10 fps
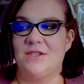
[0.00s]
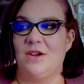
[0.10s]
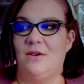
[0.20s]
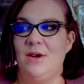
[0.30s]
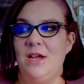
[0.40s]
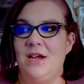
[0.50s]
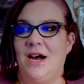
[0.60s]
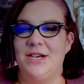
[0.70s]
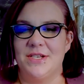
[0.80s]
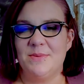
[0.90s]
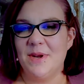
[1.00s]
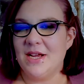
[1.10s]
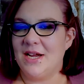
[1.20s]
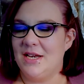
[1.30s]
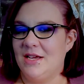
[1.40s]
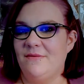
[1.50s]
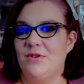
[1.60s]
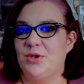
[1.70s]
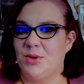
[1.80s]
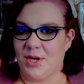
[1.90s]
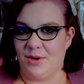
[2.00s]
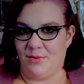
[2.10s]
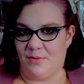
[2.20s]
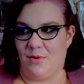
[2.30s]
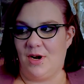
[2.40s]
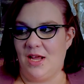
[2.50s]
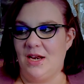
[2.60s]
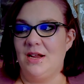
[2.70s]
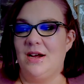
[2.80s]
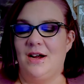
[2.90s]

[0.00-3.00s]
So I just want to kind of give a trigger warning.